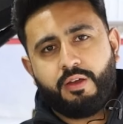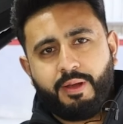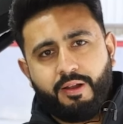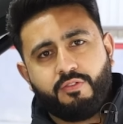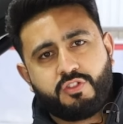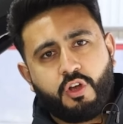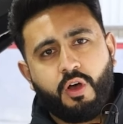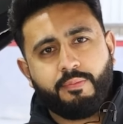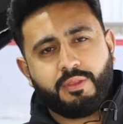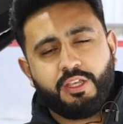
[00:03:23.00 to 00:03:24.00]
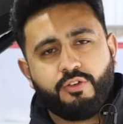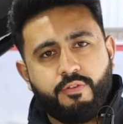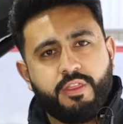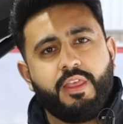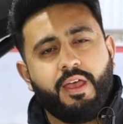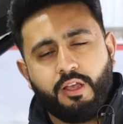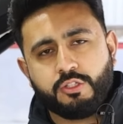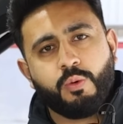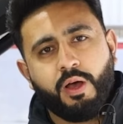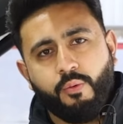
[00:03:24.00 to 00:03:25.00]
amount of time that you're in there
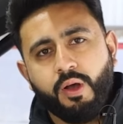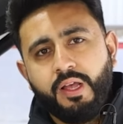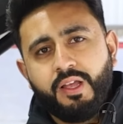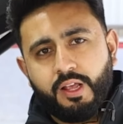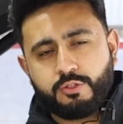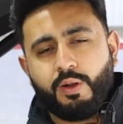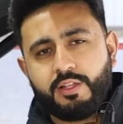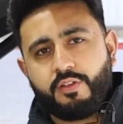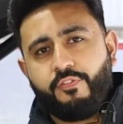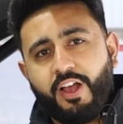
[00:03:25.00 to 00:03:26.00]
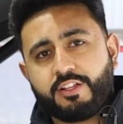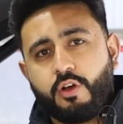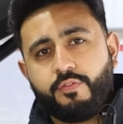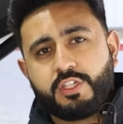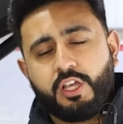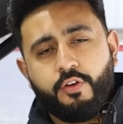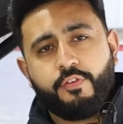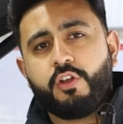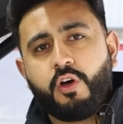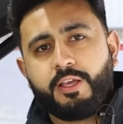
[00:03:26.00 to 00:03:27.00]
as well as the fact obviously
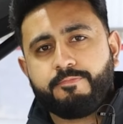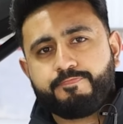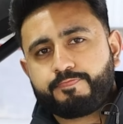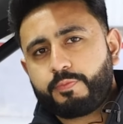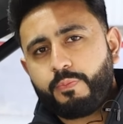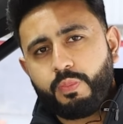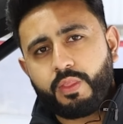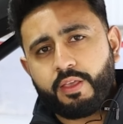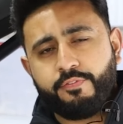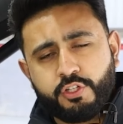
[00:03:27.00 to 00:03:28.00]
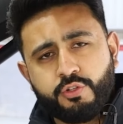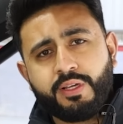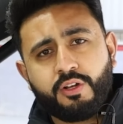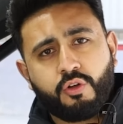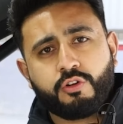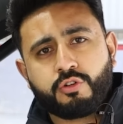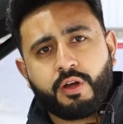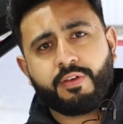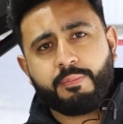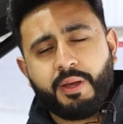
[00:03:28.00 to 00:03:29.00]
overnight, if you're doing a lot of
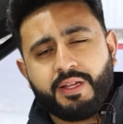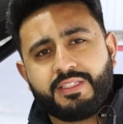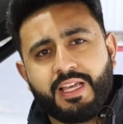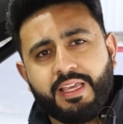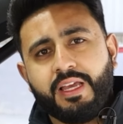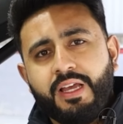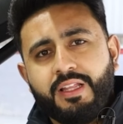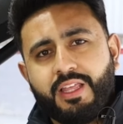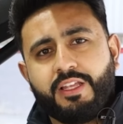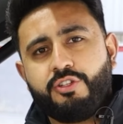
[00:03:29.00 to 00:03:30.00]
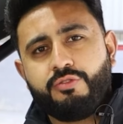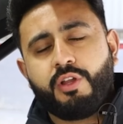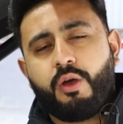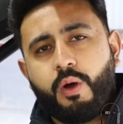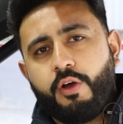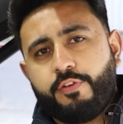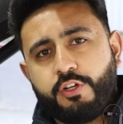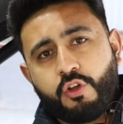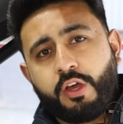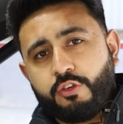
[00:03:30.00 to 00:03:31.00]
driving per day, then you know
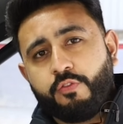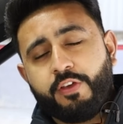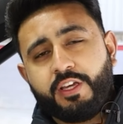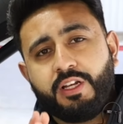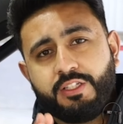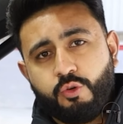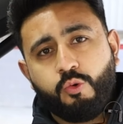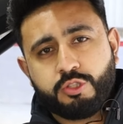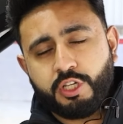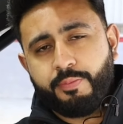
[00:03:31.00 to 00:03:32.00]
overnight your vehicle is also